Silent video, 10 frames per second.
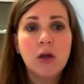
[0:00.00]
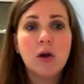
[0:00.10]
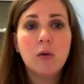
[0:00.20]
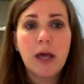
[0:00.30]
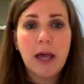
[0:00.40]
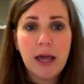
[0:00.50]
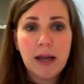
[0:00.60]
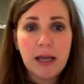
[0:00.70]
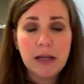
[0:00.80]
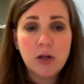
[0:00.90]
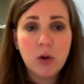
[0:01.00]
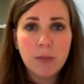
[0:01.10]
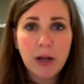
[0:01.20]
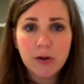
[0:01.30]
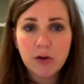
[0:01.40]
go ahead and know
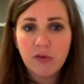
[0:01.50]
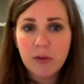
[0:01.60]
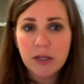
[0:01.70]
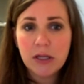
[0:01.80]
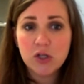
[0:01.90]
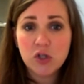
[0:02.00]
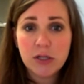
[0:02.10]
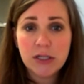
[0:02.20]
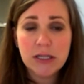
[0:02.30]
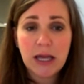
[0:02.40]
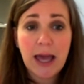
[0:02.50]
about their family history and to